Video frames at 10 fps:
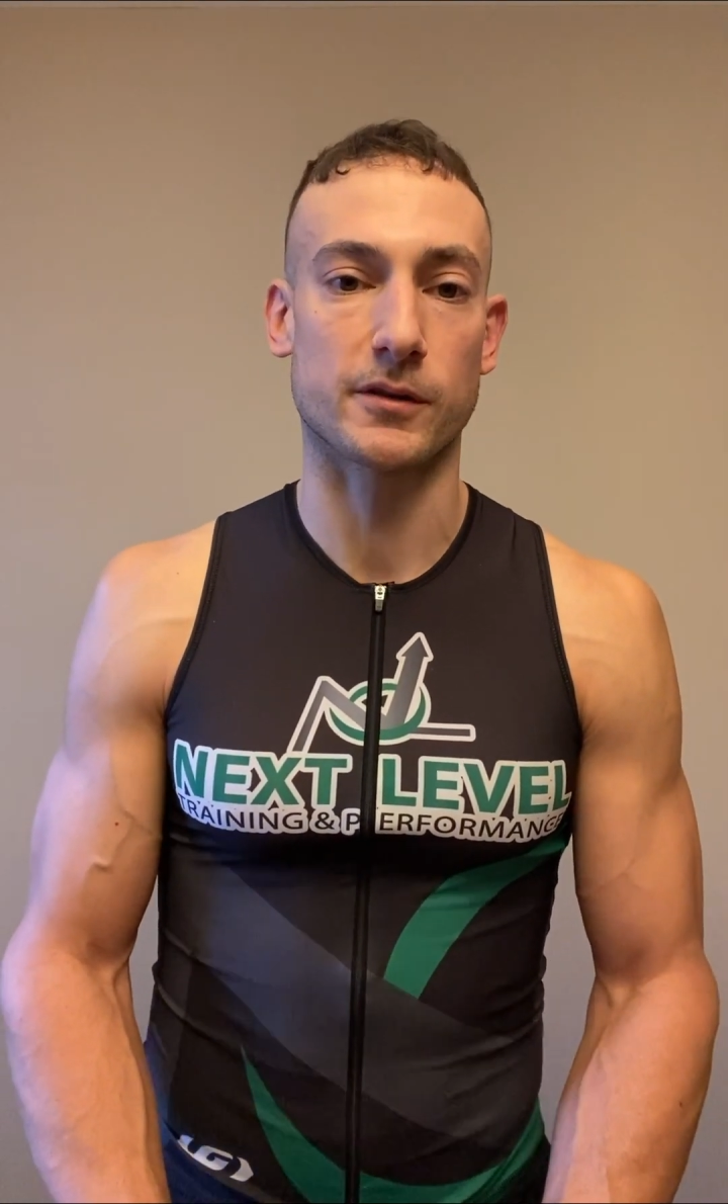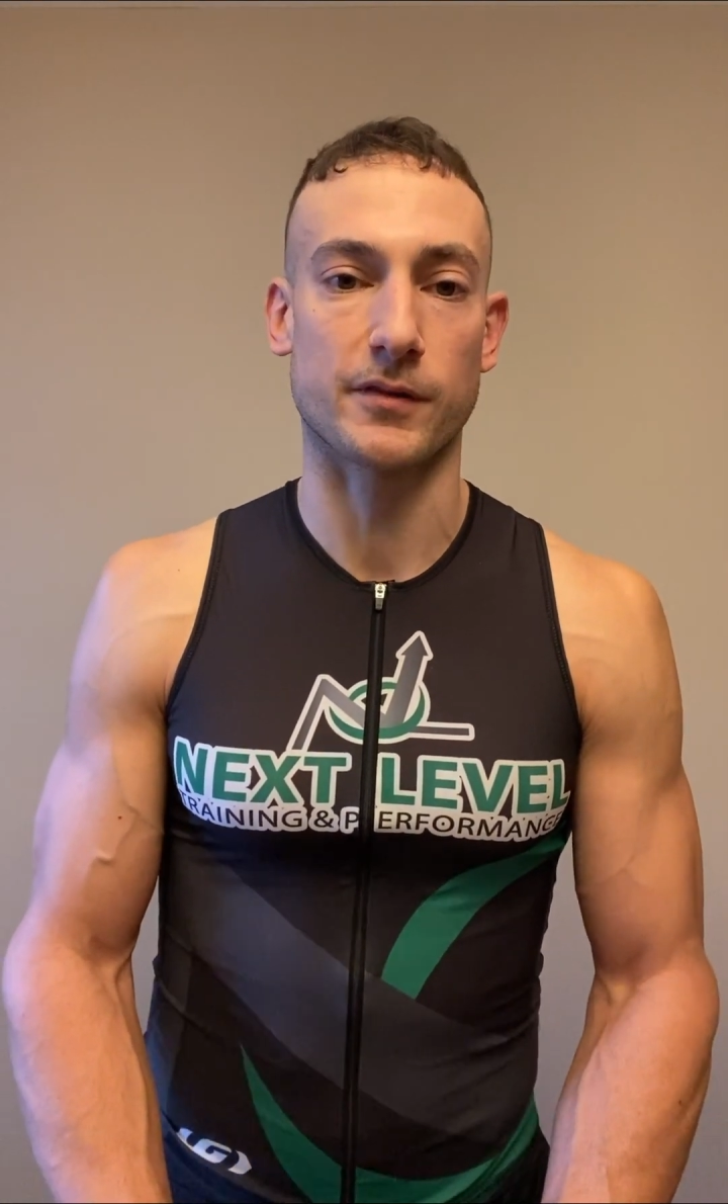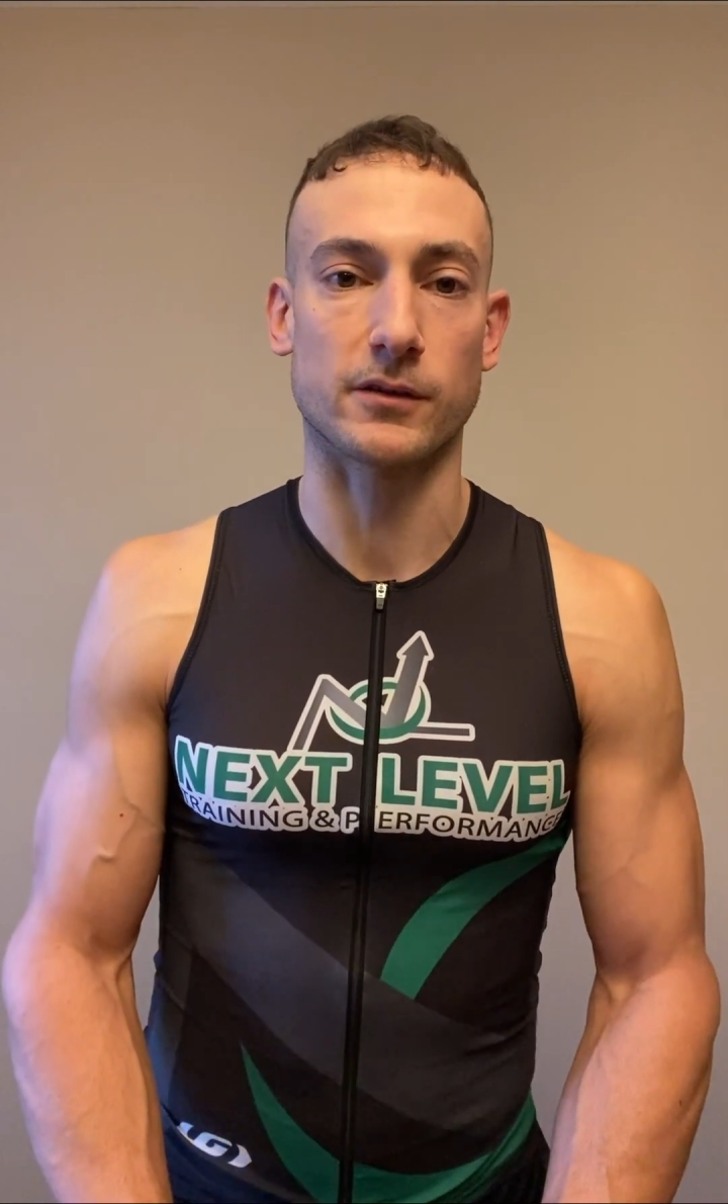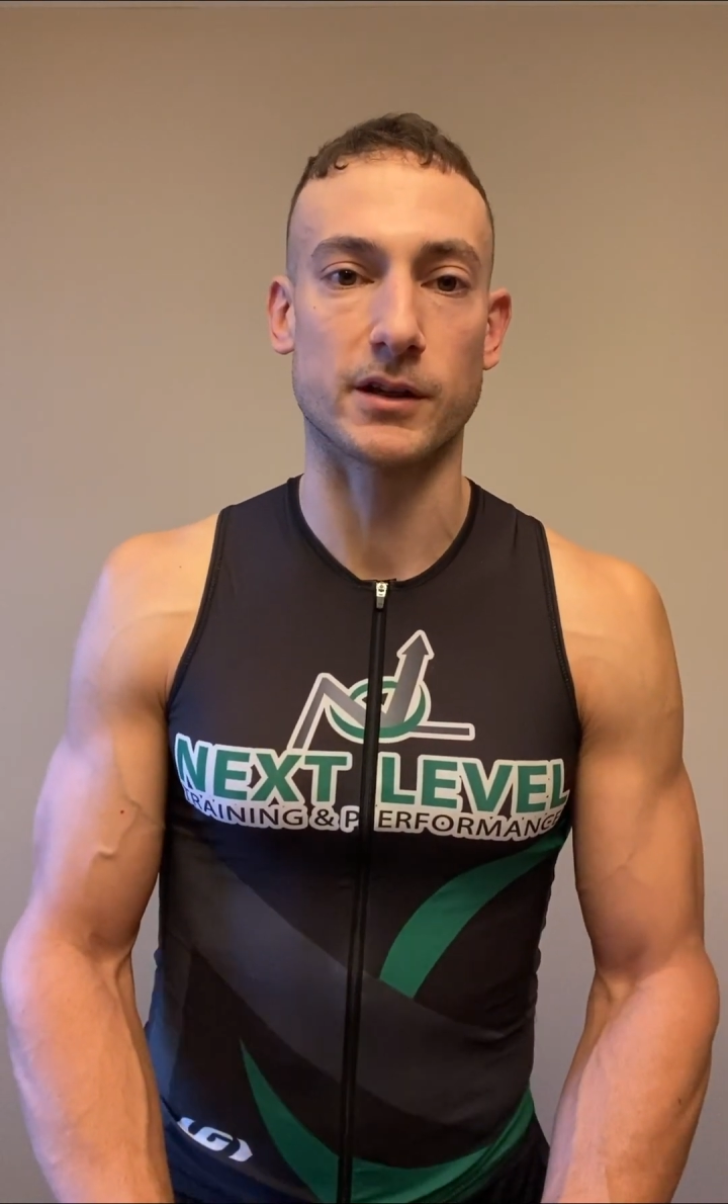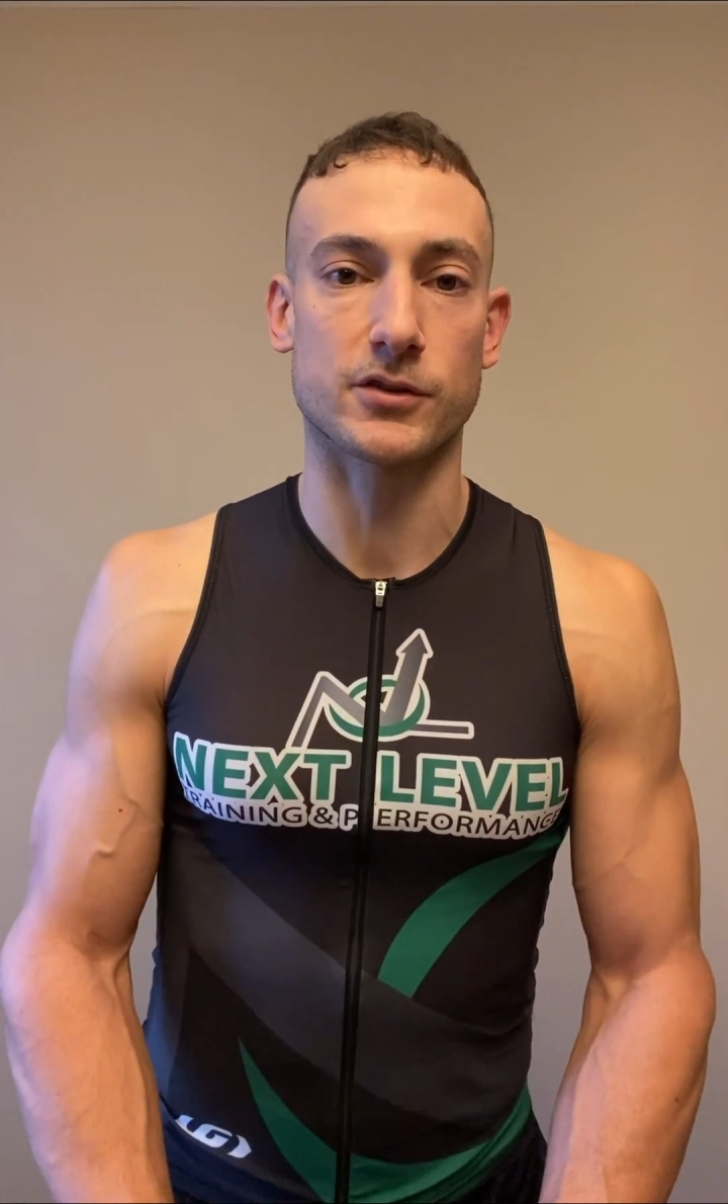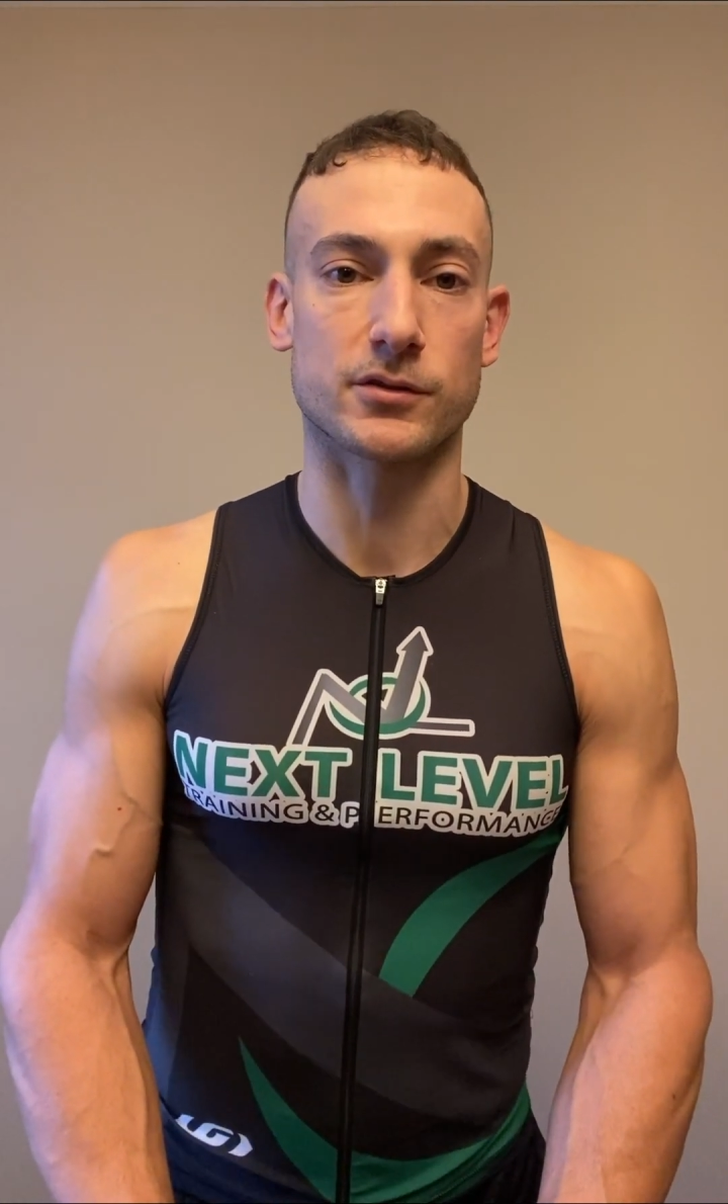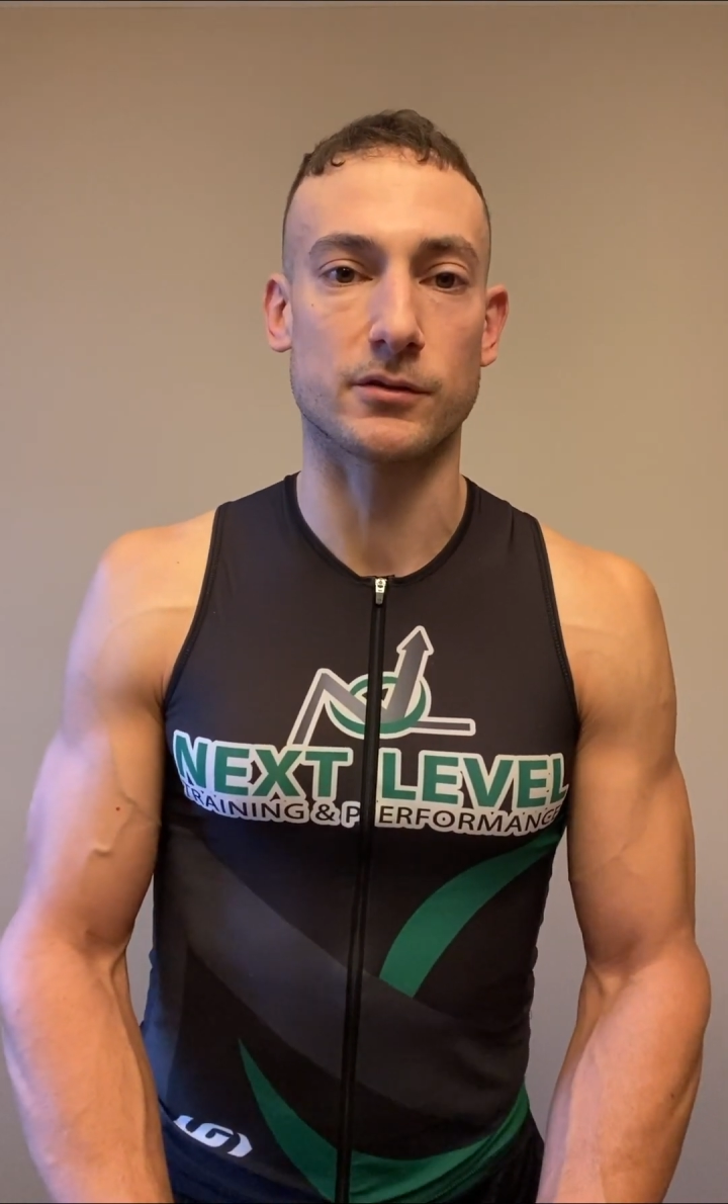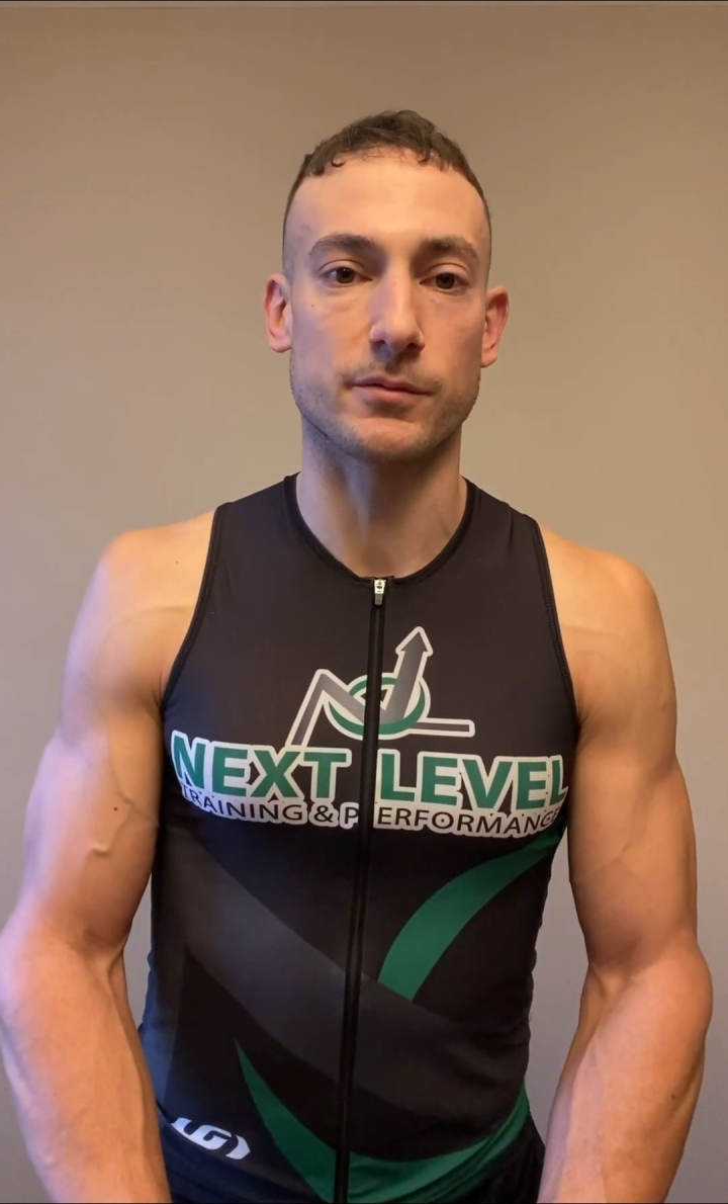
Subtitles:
foundational